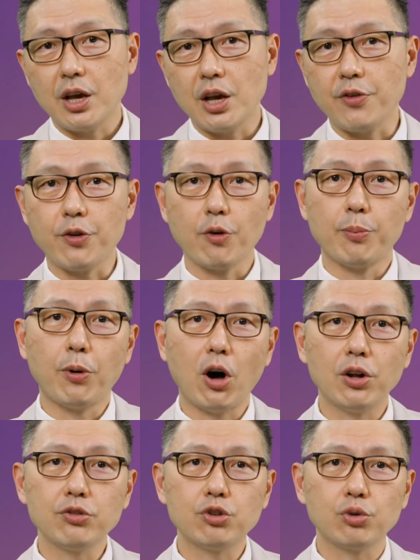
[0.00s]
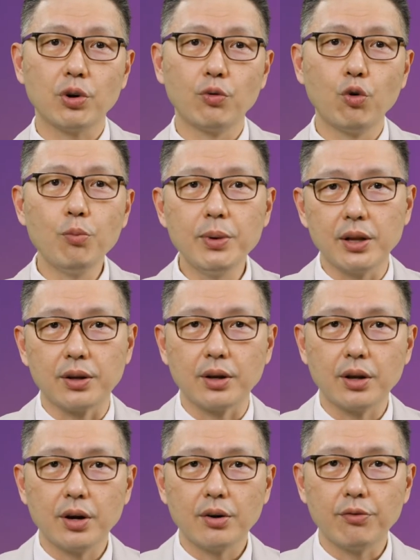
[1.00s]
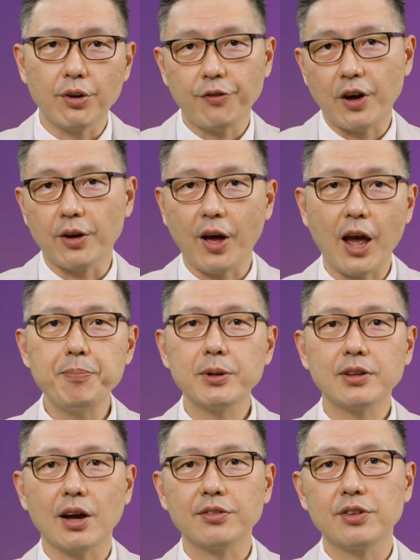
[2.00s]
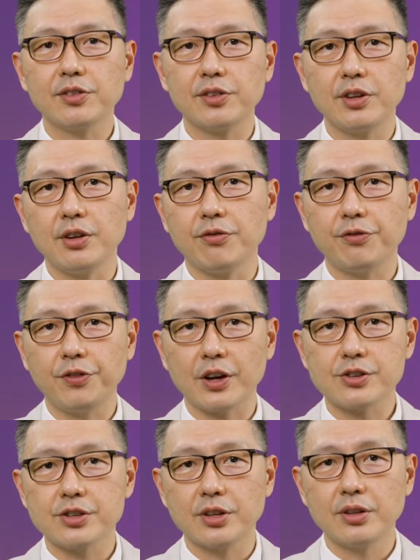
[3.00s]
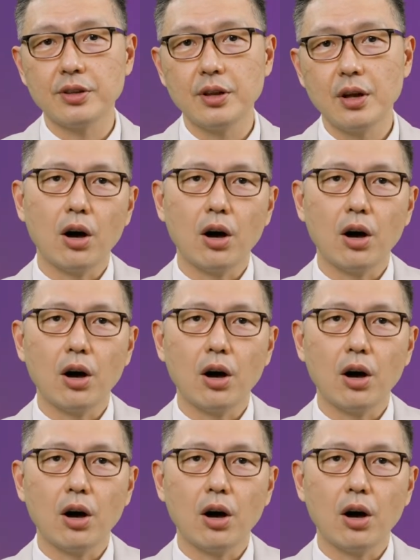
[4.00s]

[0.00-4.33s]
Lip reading: If you were born to a woman with a hepatitis C infection,